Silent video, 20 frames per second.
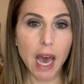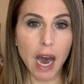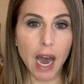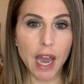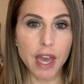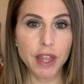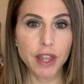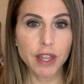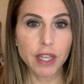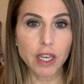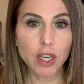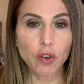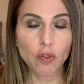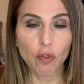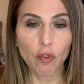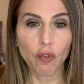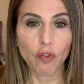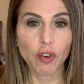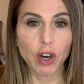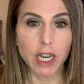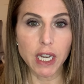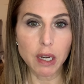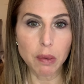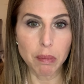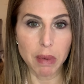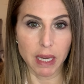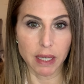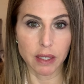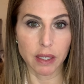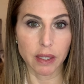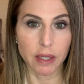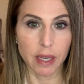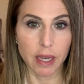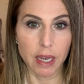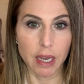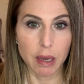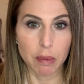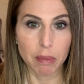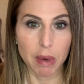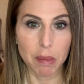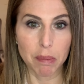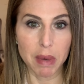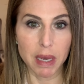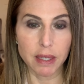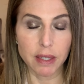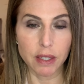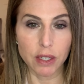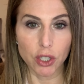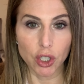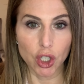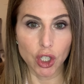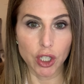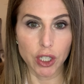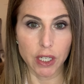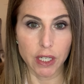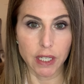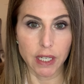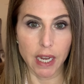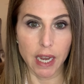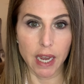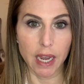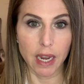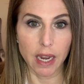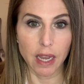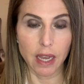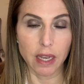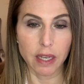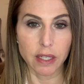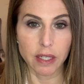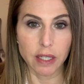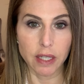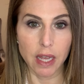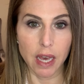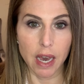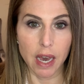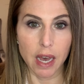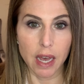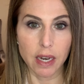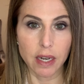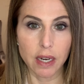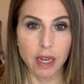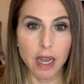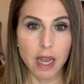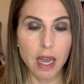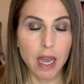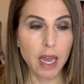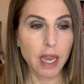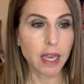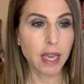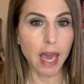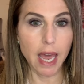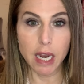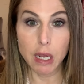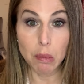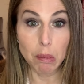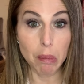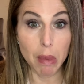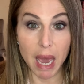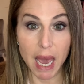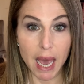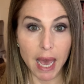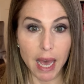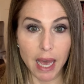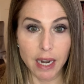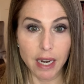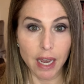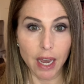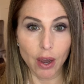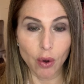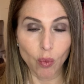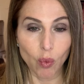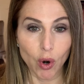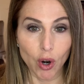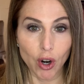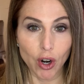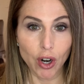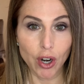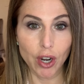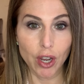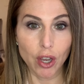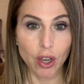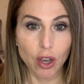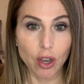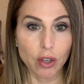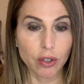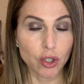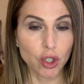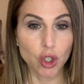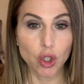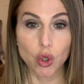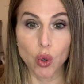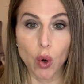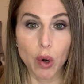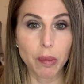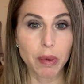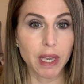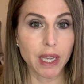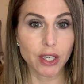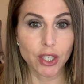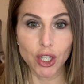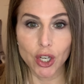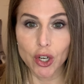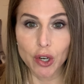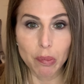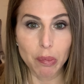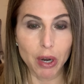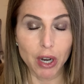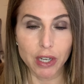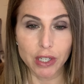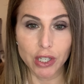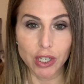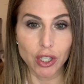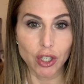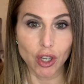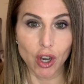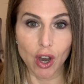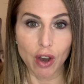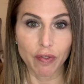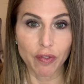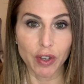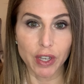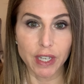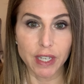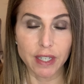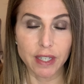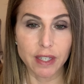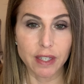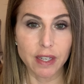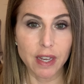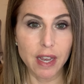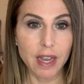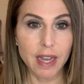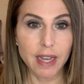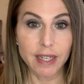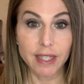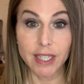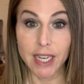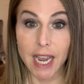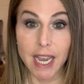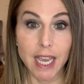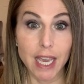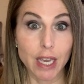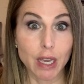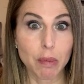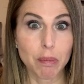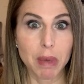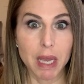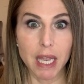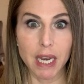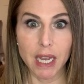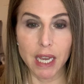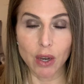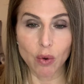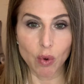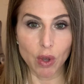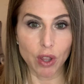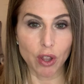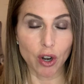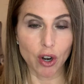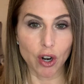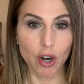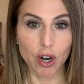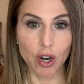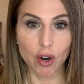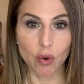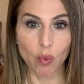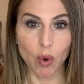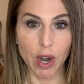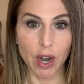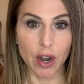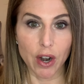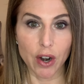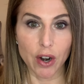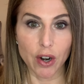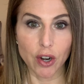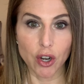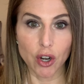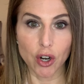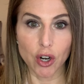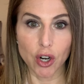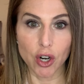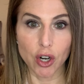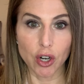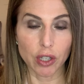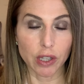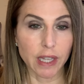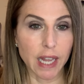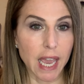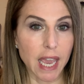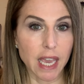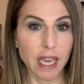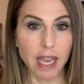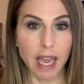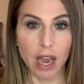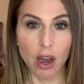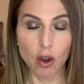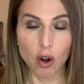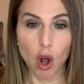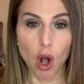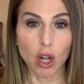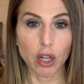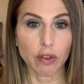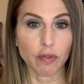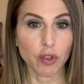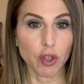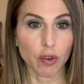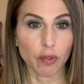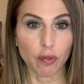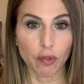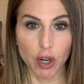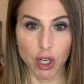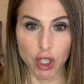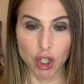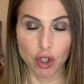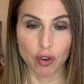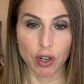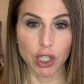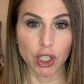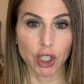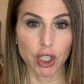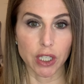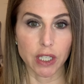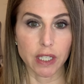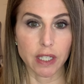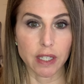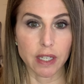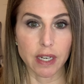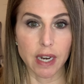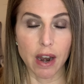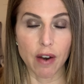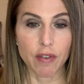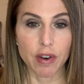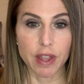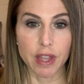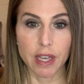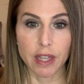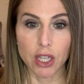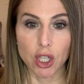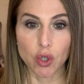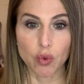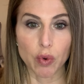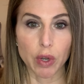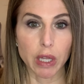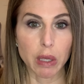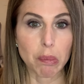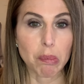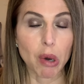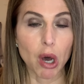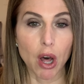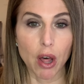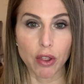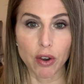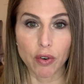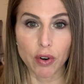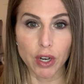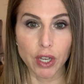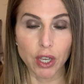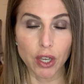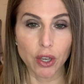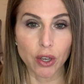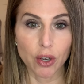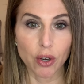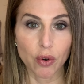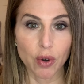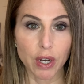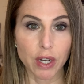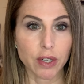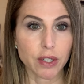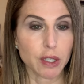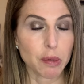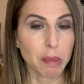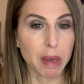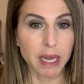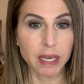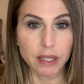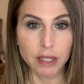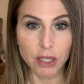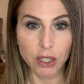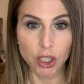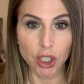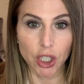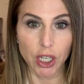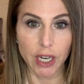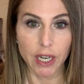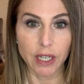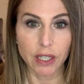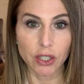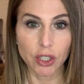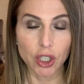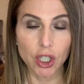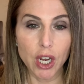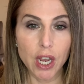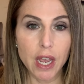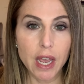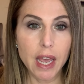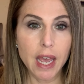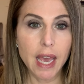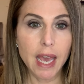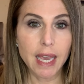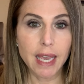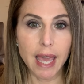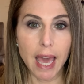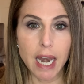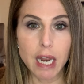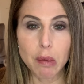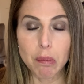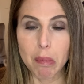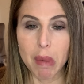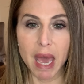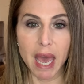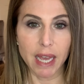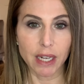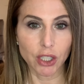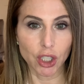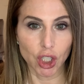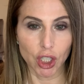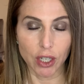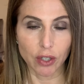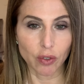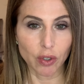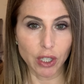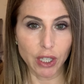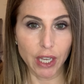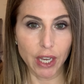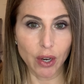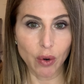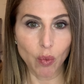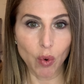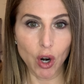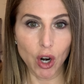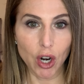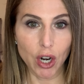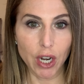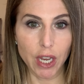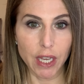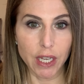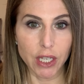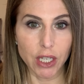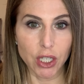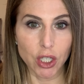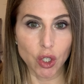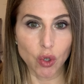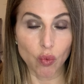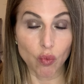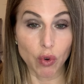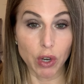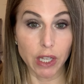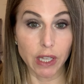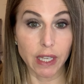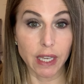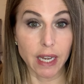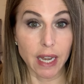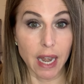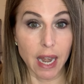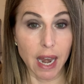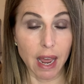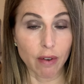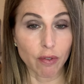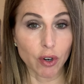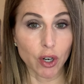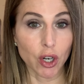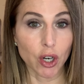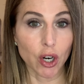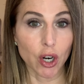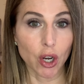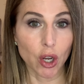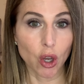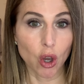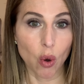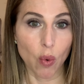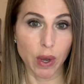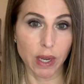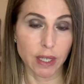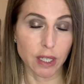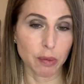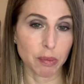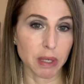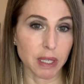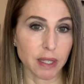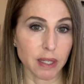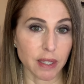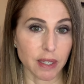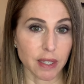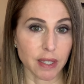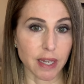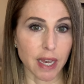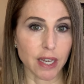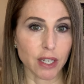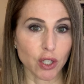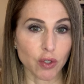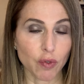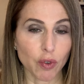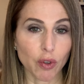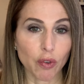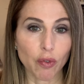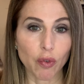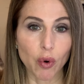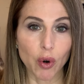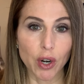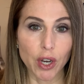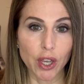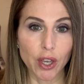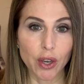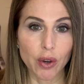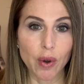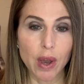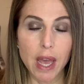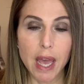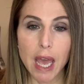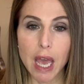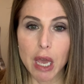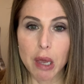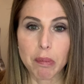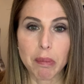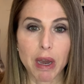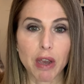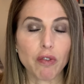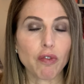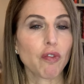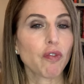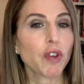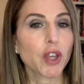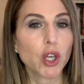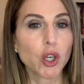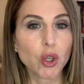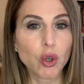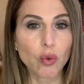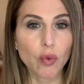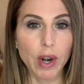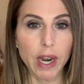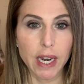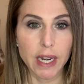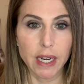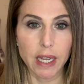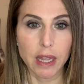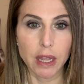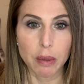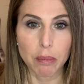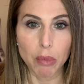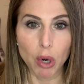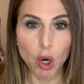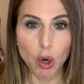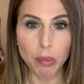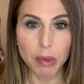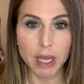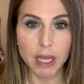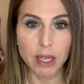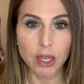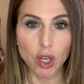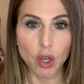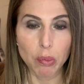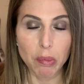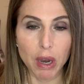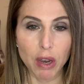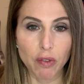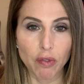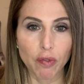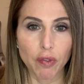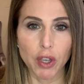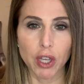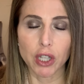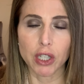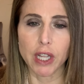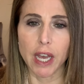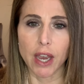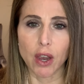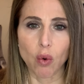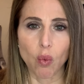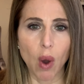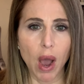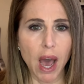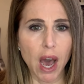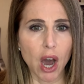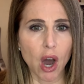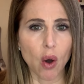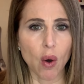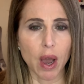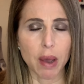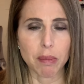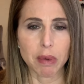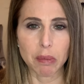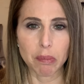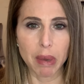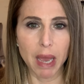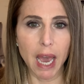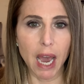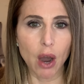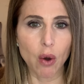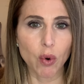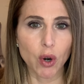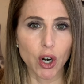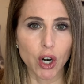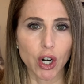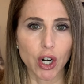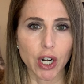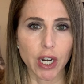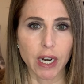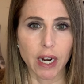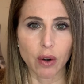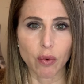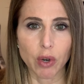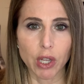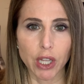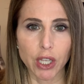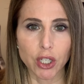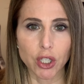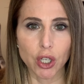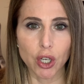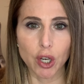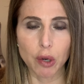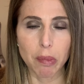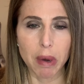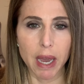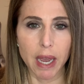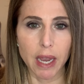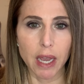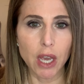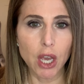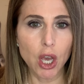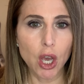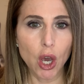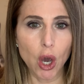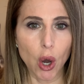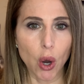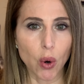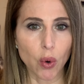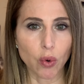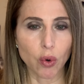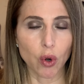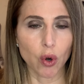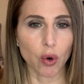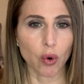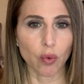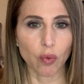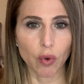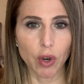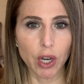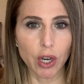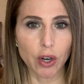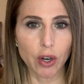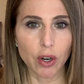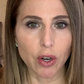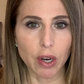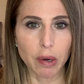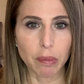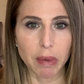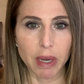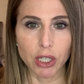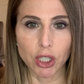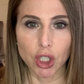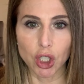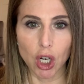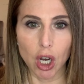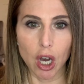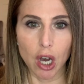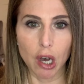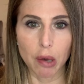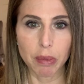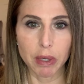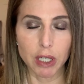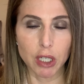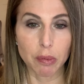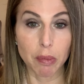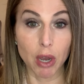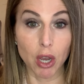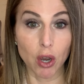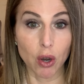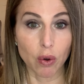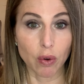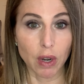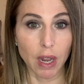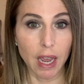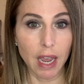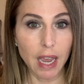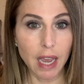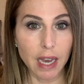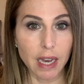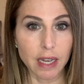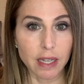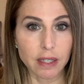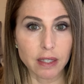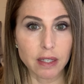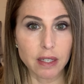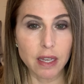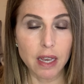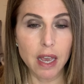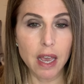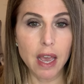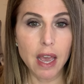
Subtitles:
I think fundamentally my message today is that getting mad at work, storming into your boss's office, taking a meeting with her where you're laying out all of your frustrations and everything that's really bothering you and demanding change. Getting mad generally at work is really never going to be successful for you. It might feel great in the moment. You might feel like, wow, I'm empowered and I really took my own career and my job into my own hands.